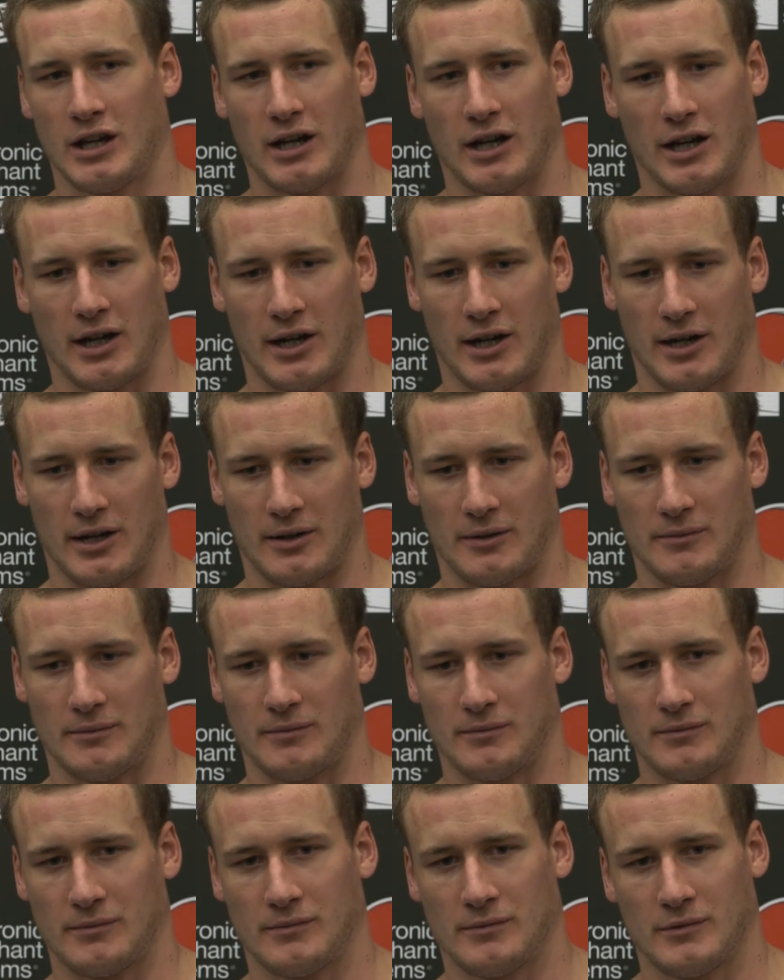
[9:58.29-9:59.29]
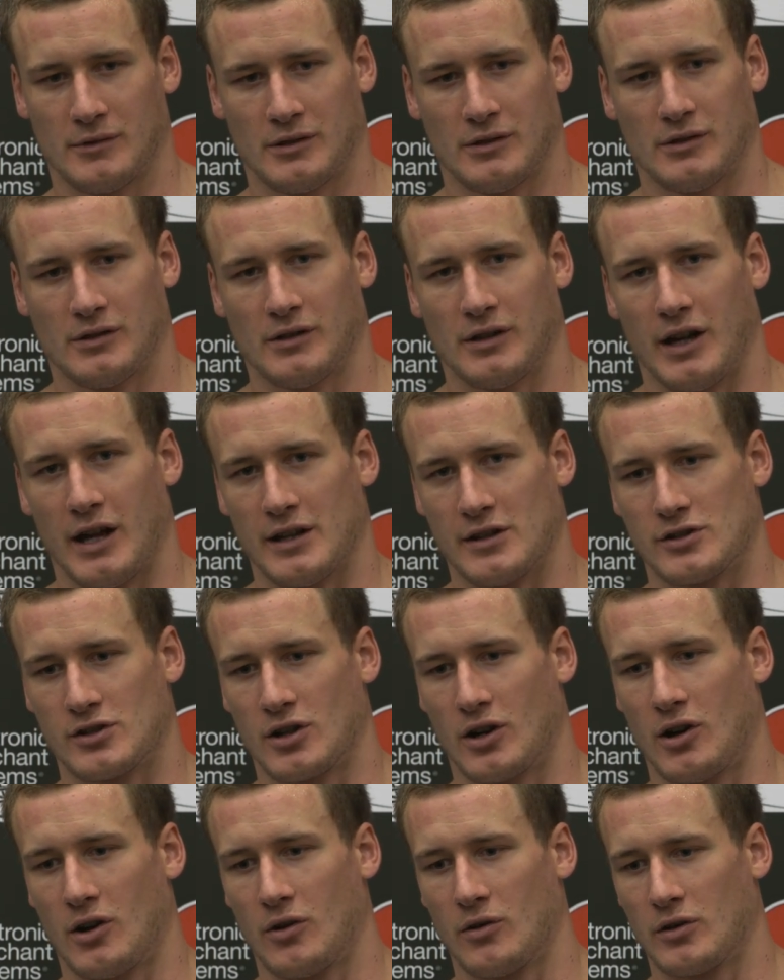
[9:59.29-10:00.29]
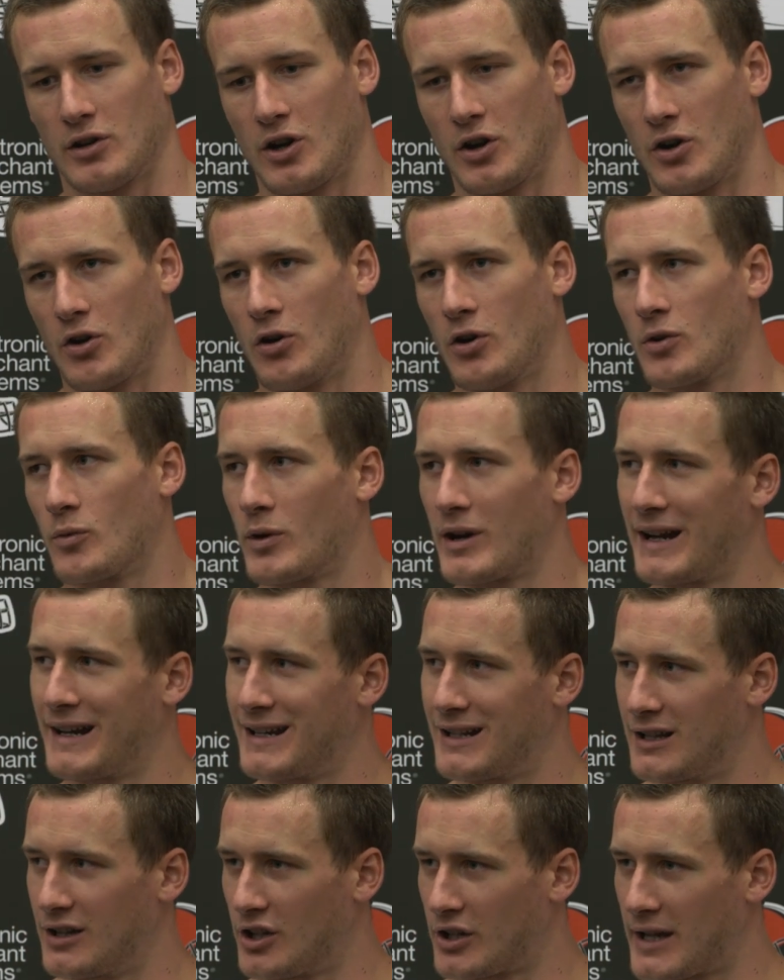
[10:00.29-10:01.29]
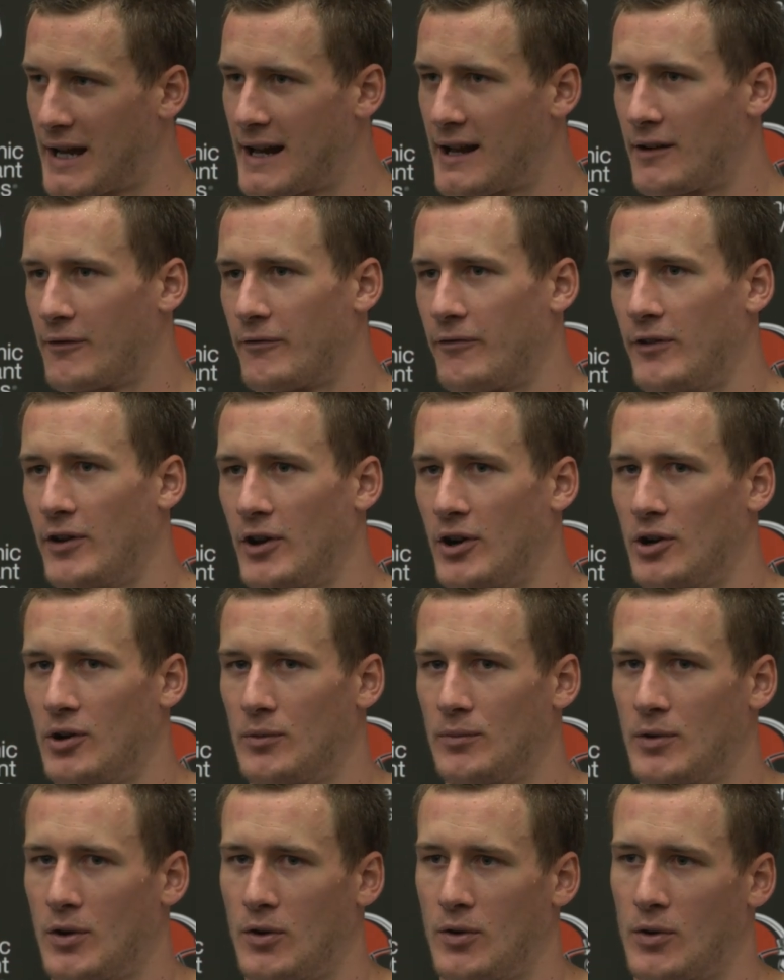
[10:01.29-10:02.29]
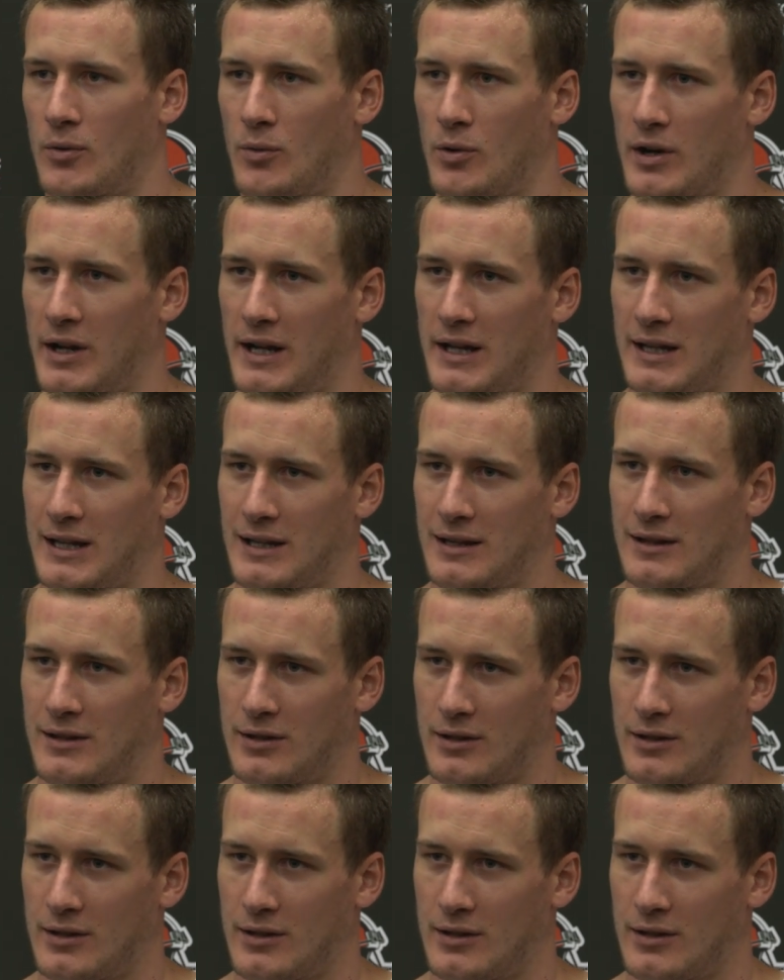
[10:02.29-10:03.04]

Um, and so, you know, knowing what I need to look at on film, knowing what I need